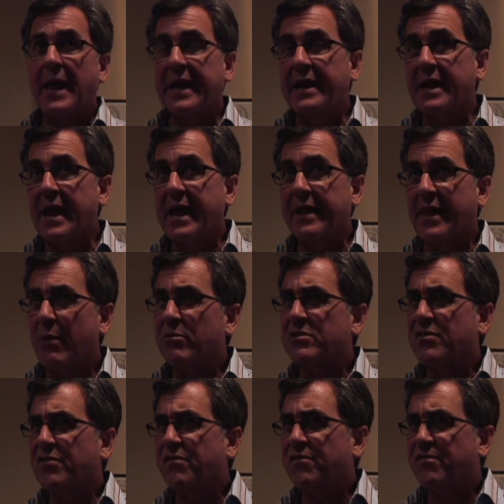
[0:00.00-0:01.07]
And that
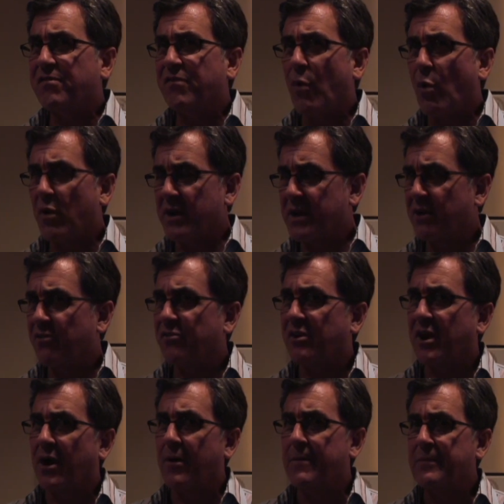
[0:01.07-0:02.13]
was 4 years
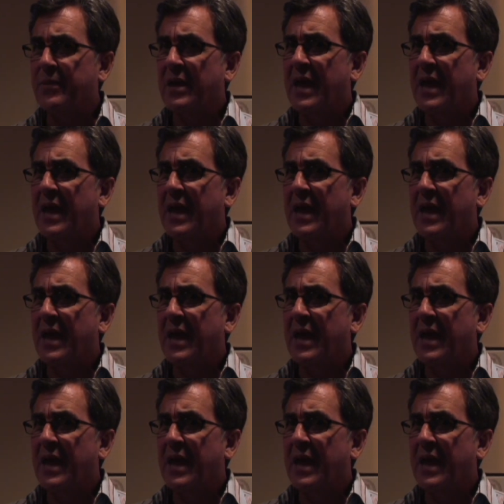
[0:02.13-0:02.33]
ago.